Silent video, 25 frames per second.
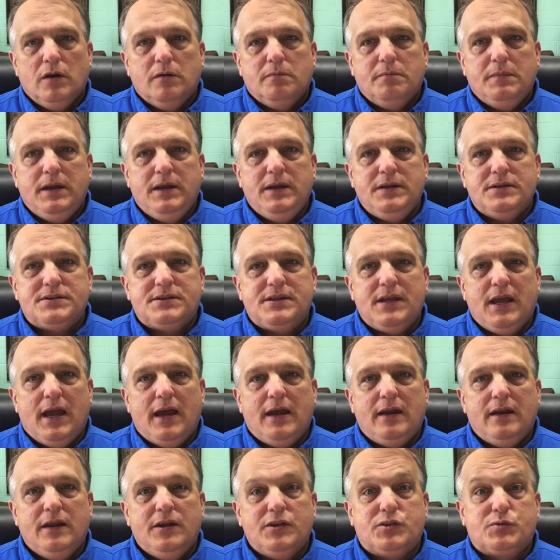means
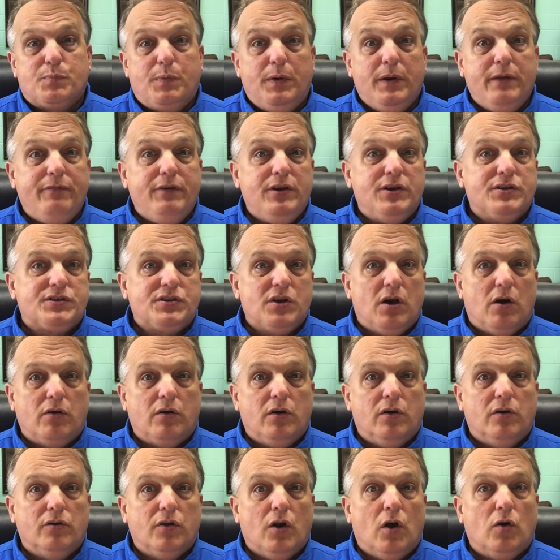that its previous
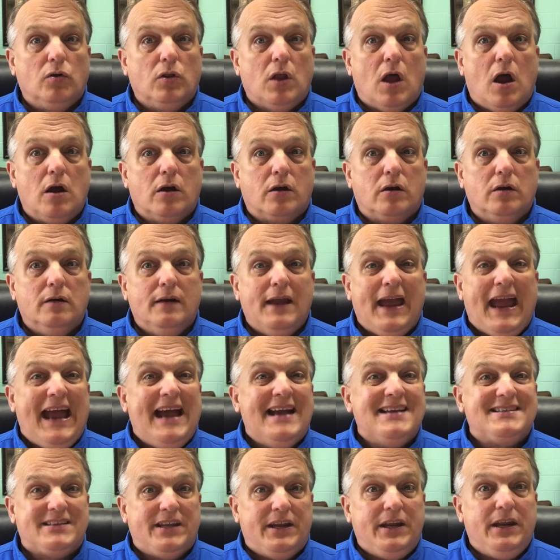owner no longer
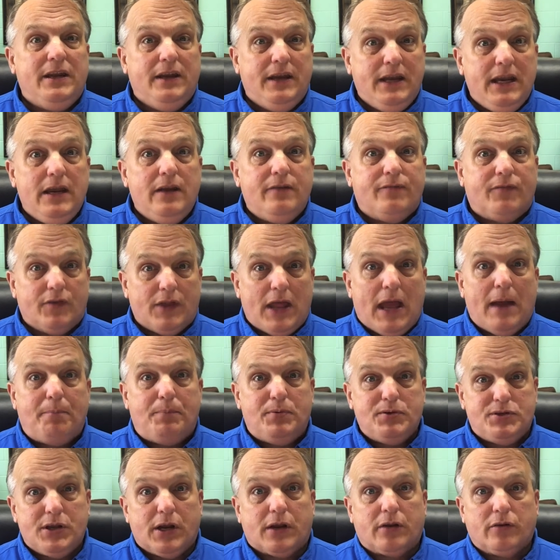has any need for that
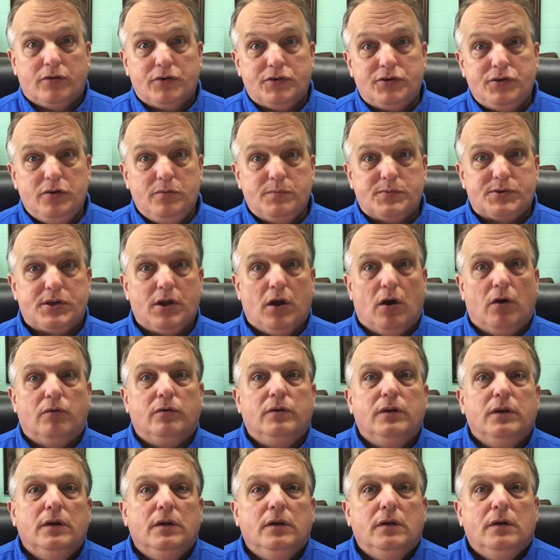particular tombstone.
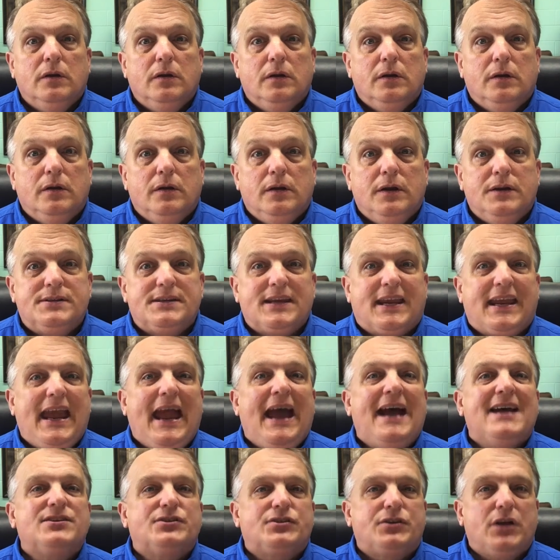It's a
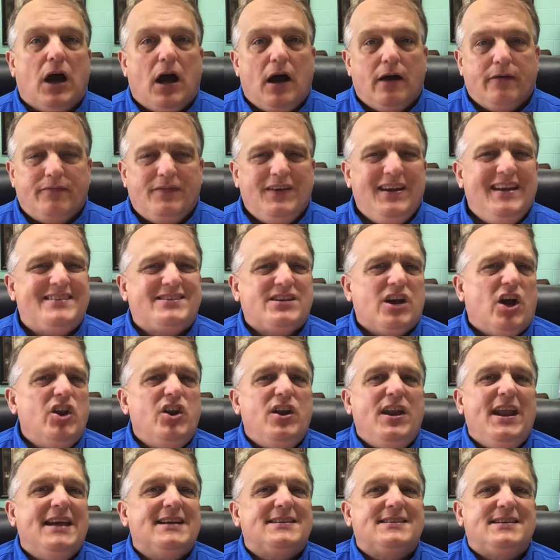cast-off. It's
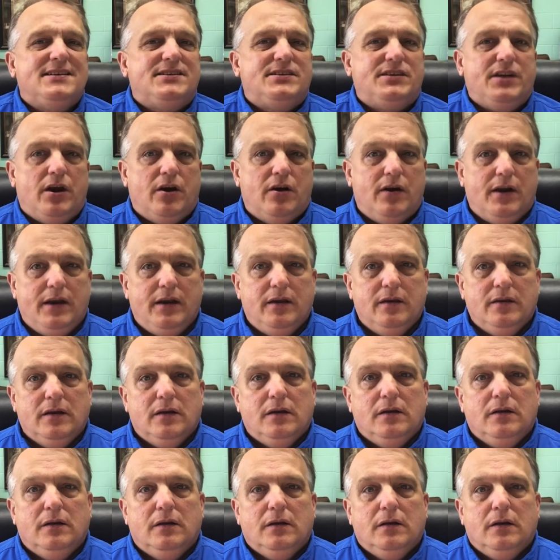unnecessary.
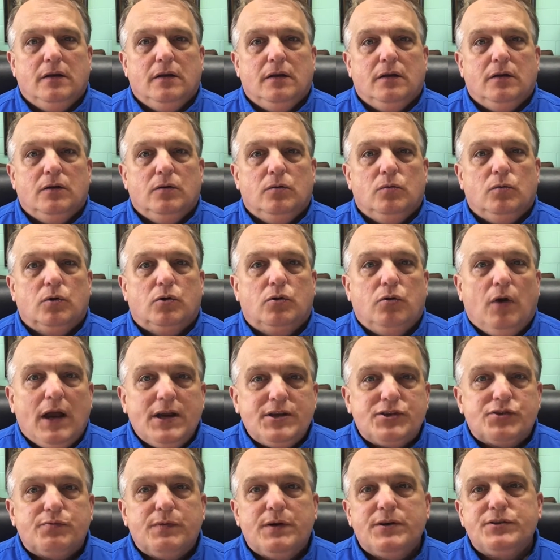Well,
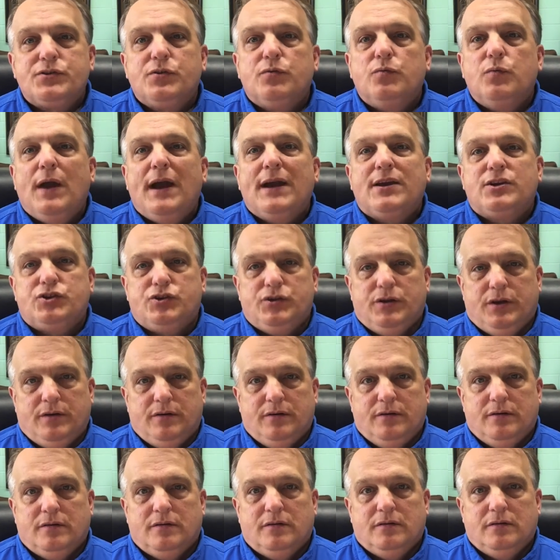Christ's resurrection
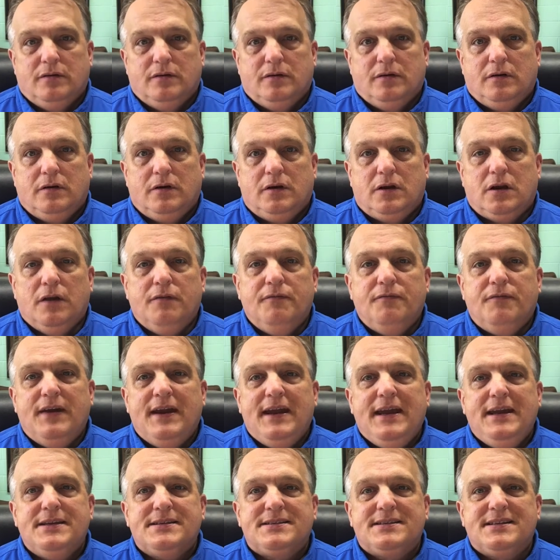
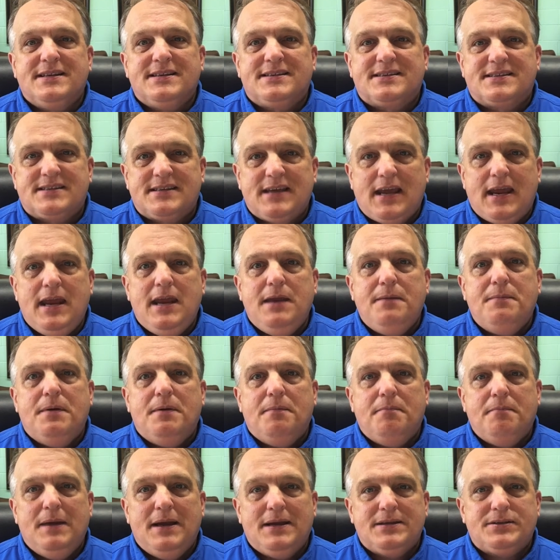conveys the same
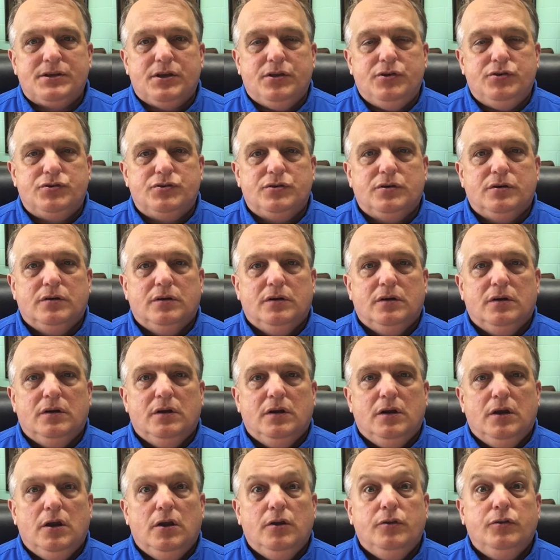message.
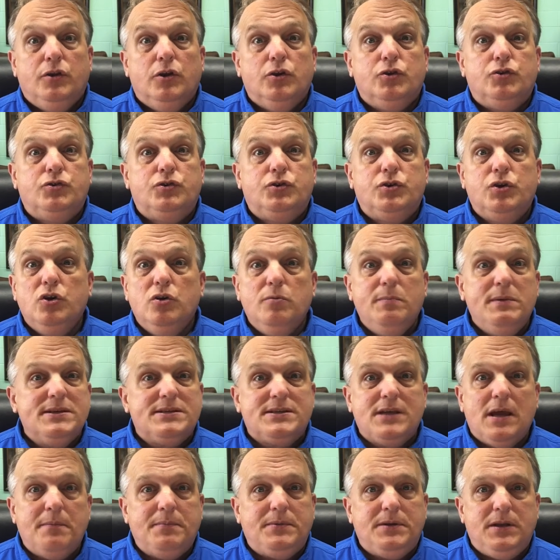The tomb is
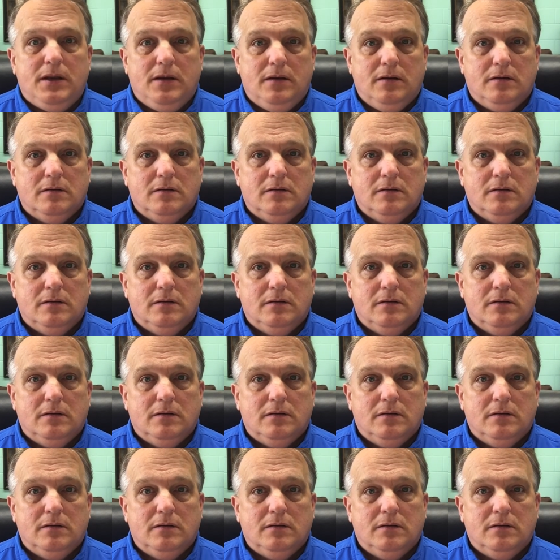empty.